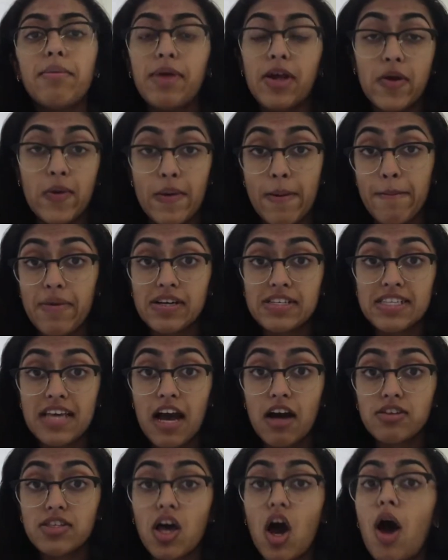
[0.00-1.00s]
my grandpa's
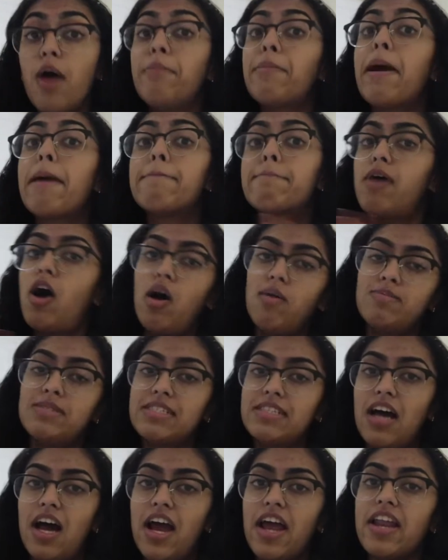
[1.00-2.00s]
house on my mom's
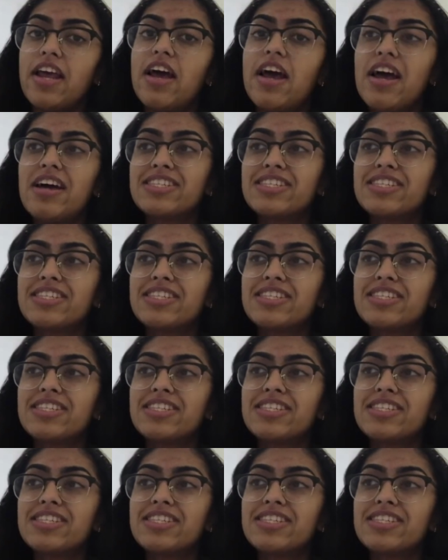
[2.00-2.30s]
side.